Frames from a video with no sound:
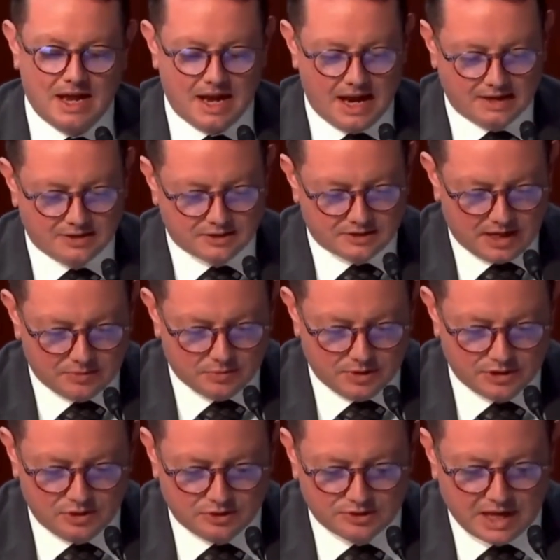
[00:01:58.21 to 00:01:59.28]
And
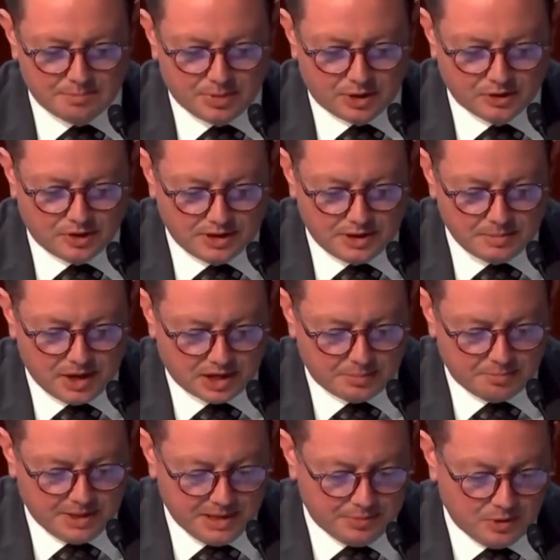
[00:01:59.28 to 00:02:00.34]
reduce that burden on the American
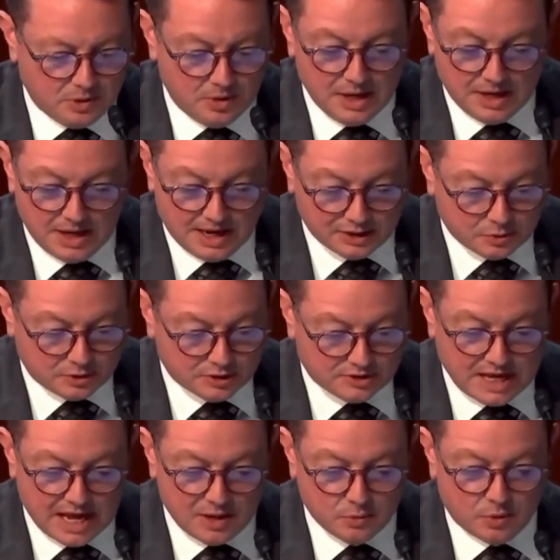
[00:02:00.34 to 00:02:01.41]
people. As was
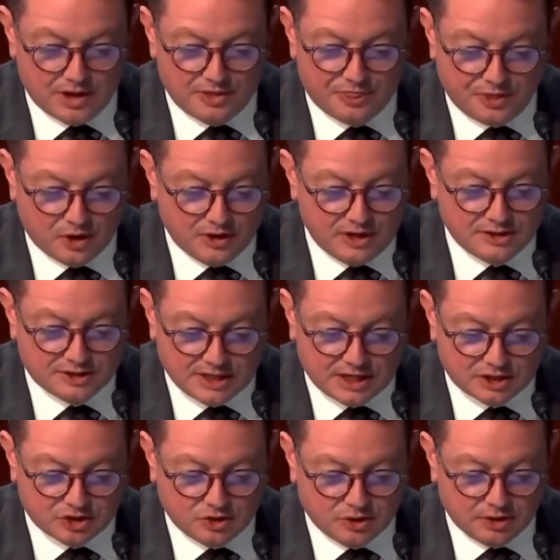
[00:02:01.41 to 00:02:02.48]
said, we're at
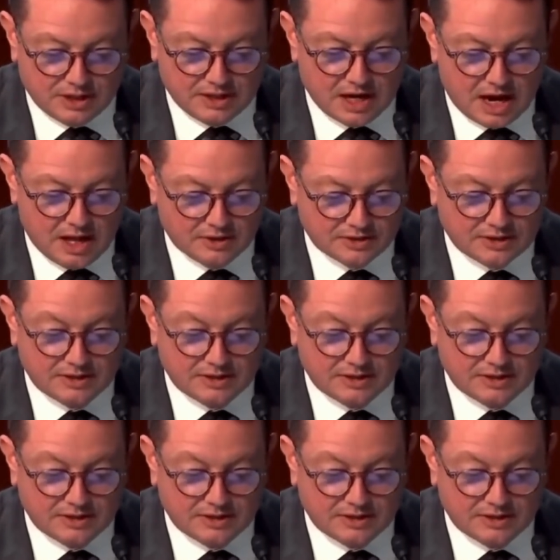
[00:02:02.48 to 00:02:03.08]
$36 trillion in